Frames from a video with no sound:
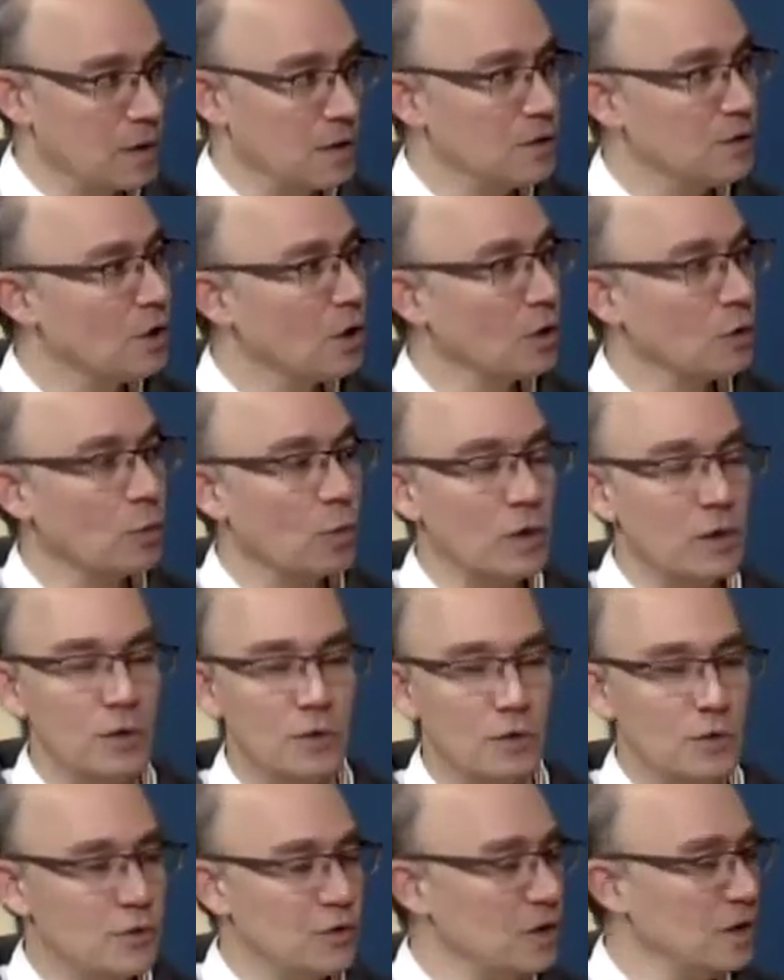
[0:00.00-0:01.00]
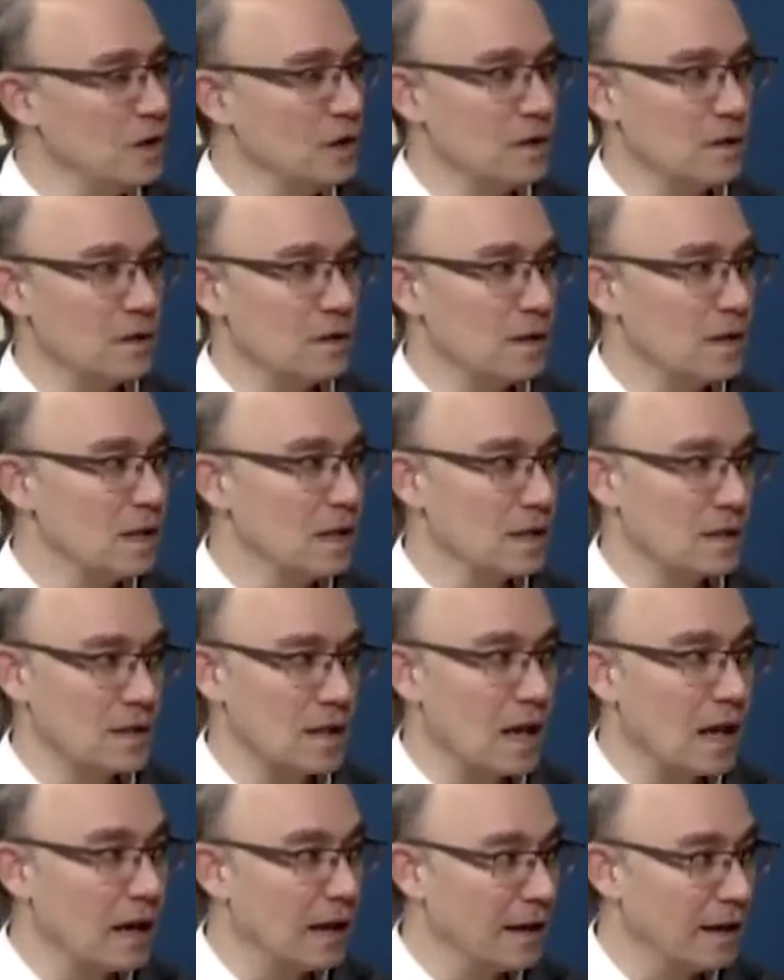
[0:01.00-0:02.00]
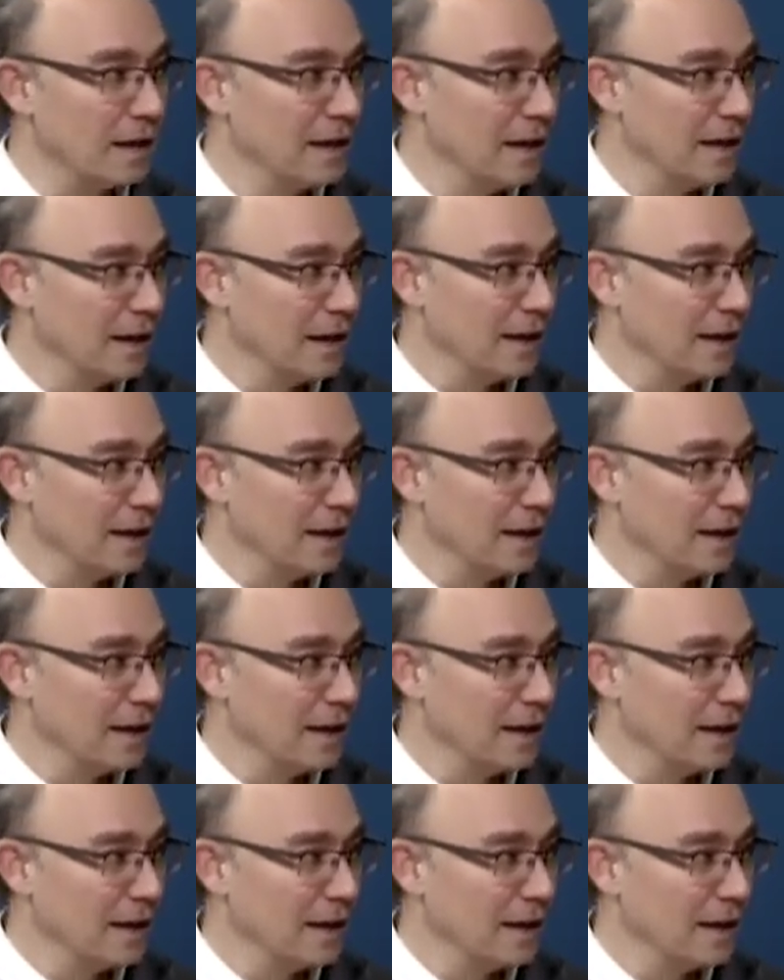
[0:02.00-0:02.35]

It's not what you see in CSI